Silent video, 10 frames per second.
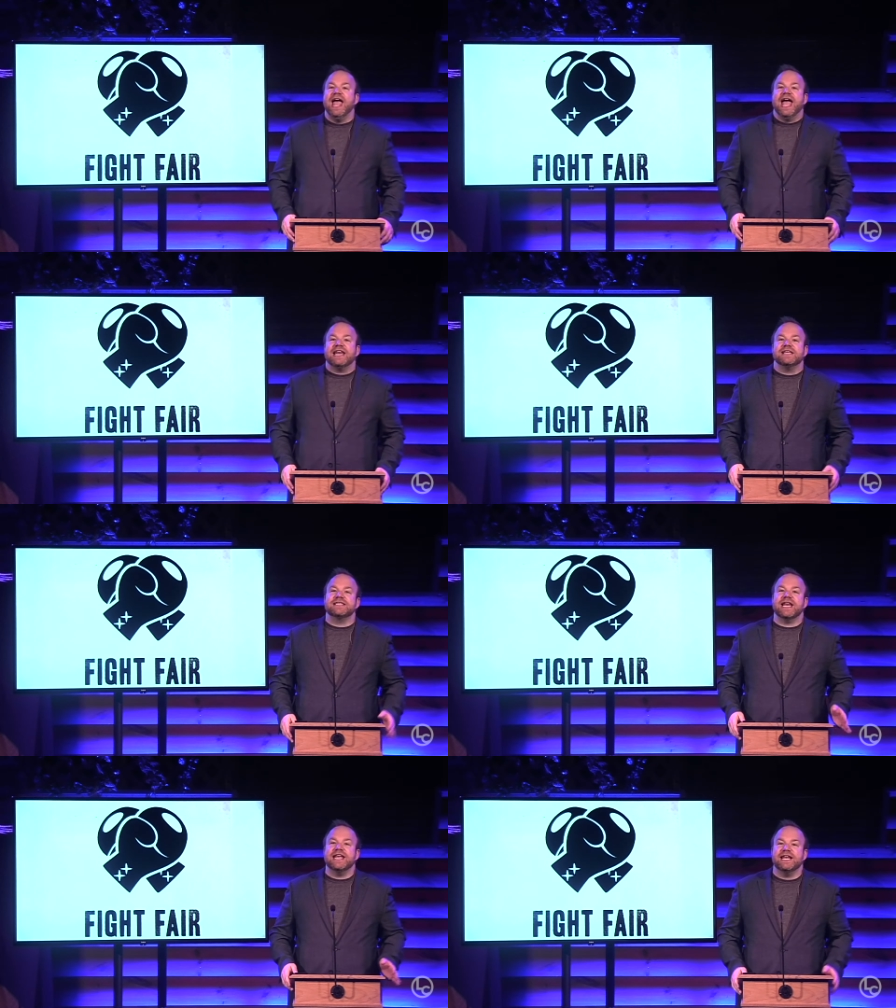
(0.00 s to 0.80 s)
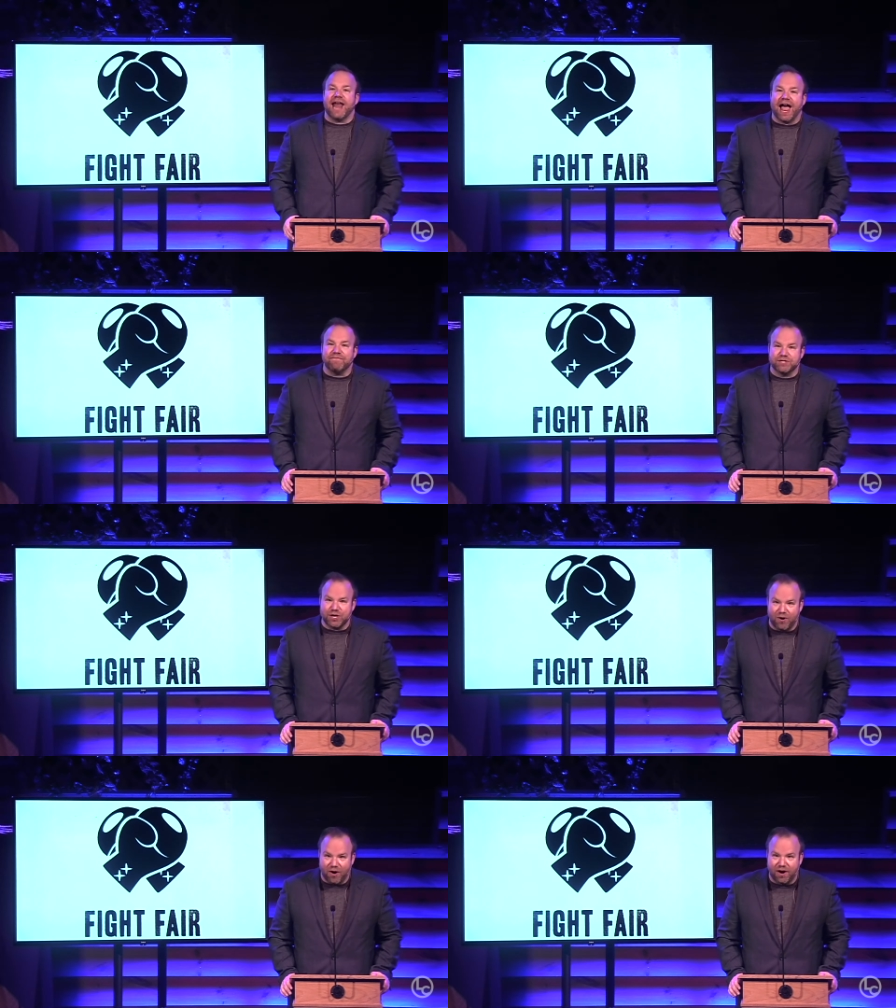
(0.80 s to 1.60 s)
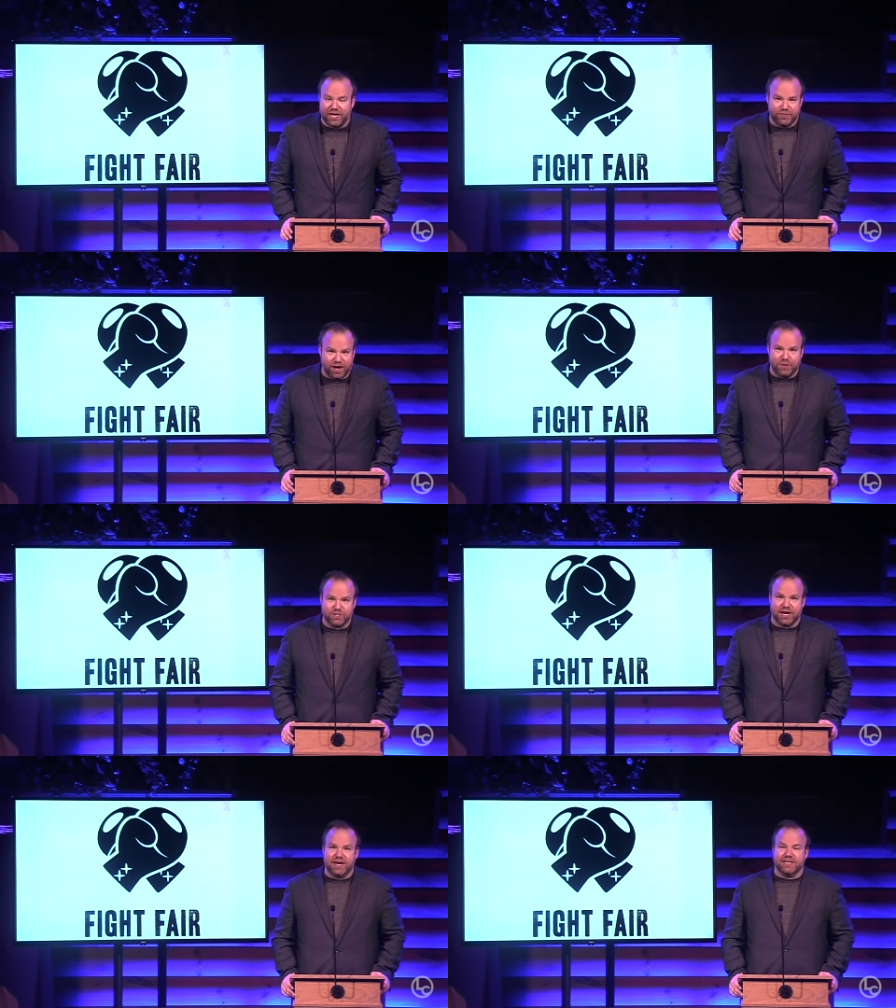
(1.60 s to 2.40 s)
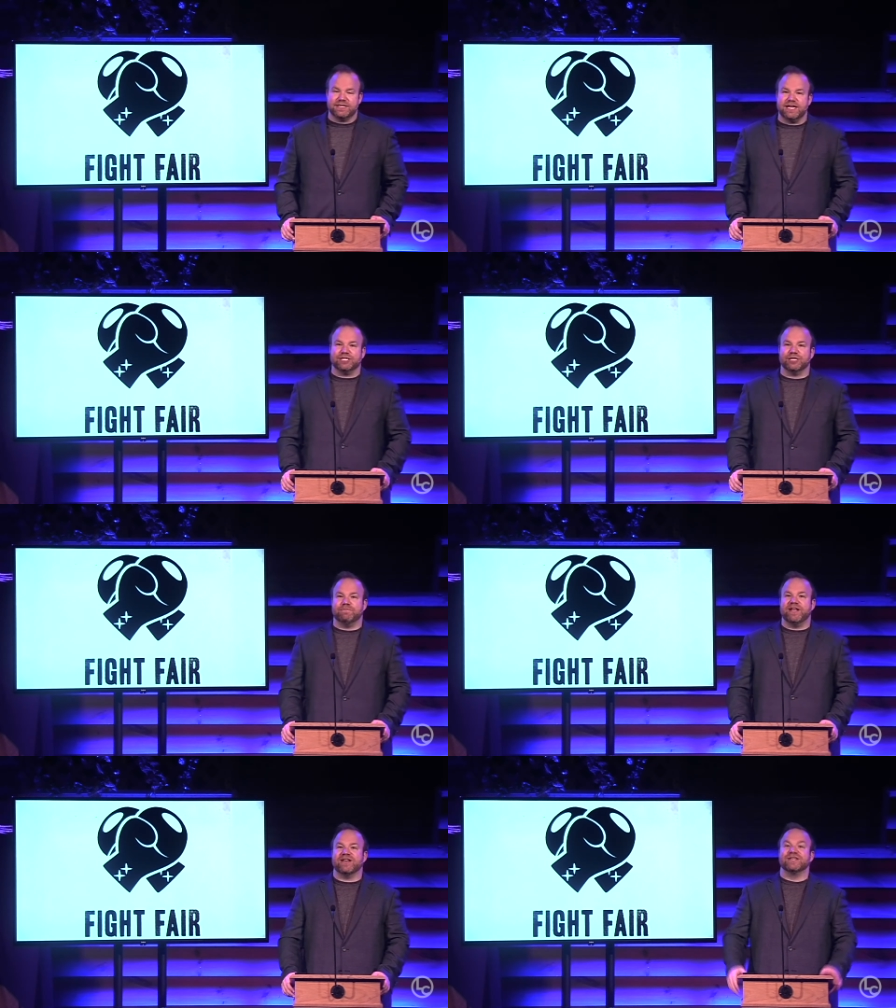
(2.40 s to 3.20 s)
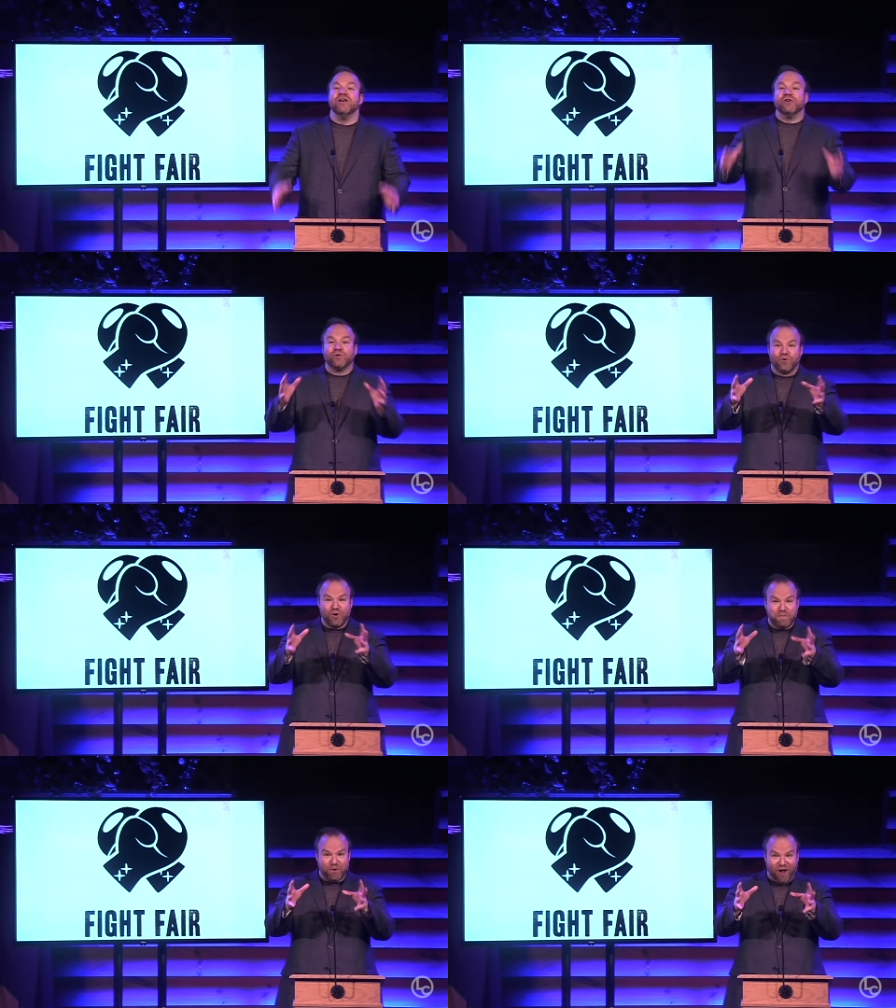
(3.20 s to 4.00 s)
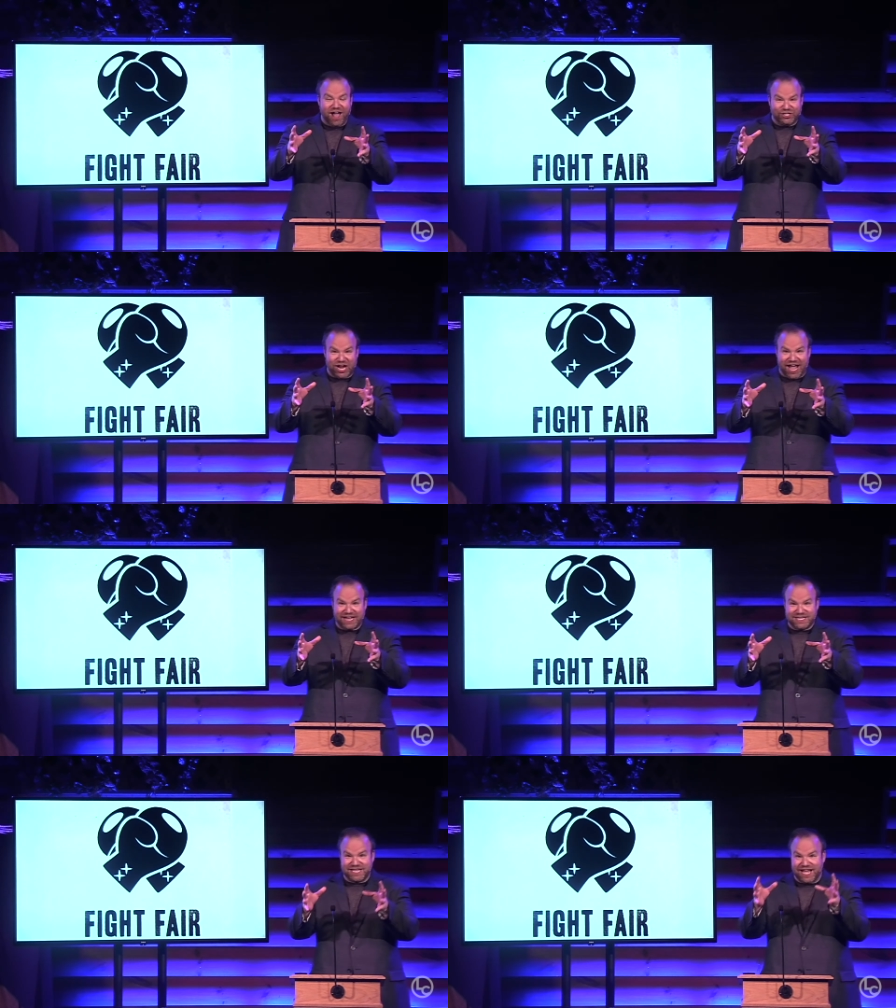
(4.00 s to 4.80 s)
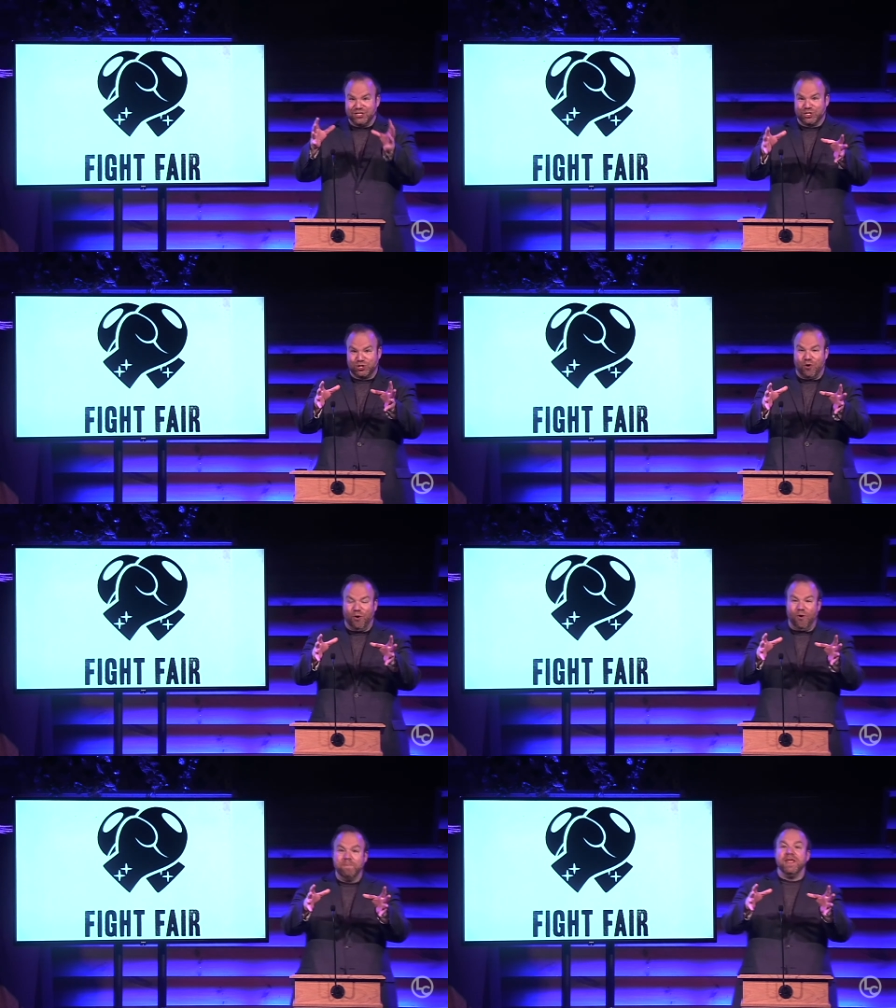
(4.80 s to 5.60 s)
And he said he laughed so hard he thought he was going to need stitches because group projects in school